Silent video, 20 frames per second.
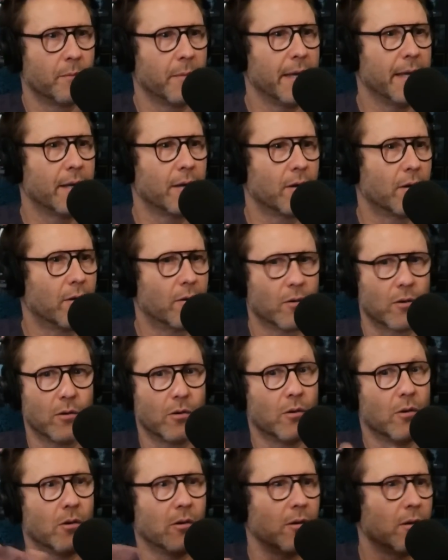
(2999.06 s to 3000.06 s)
meet a
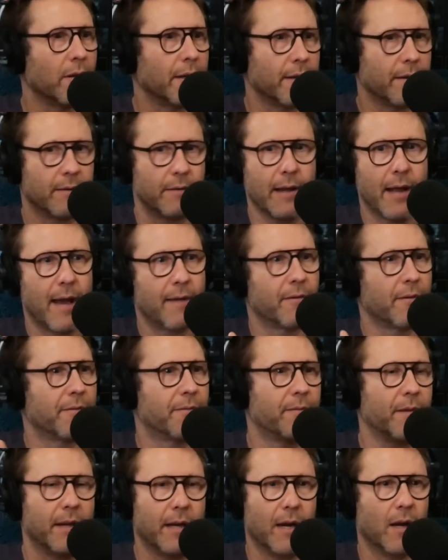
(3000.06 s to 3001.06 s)
girl and have a,
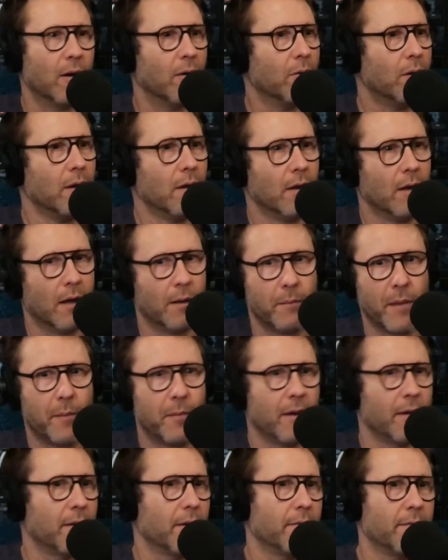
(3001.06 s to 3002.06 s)
you know,
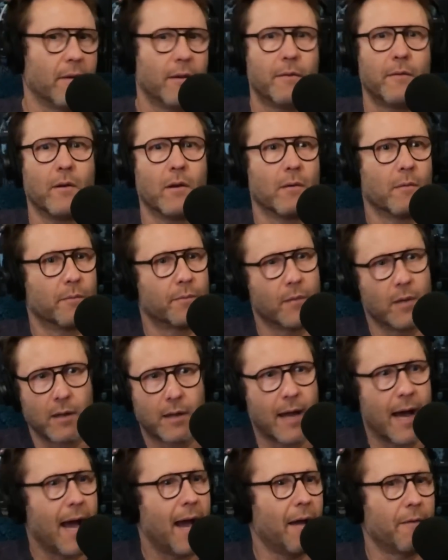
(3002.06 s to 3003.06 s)
maybe a
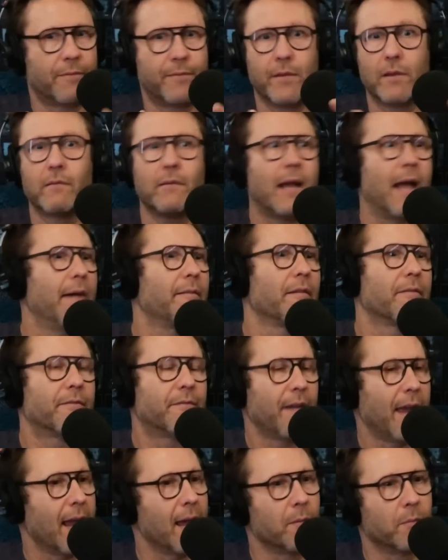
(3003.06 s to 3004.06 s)
guy, have a
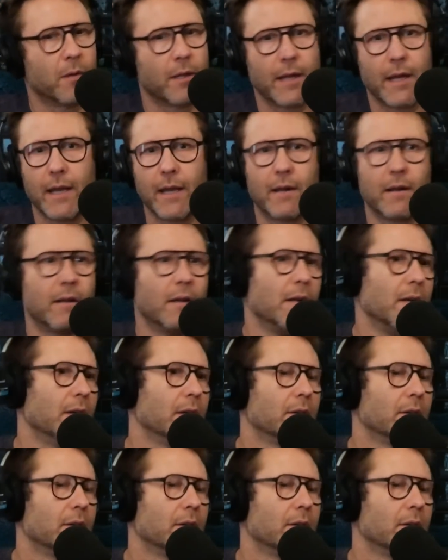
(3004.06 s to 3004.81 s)
family and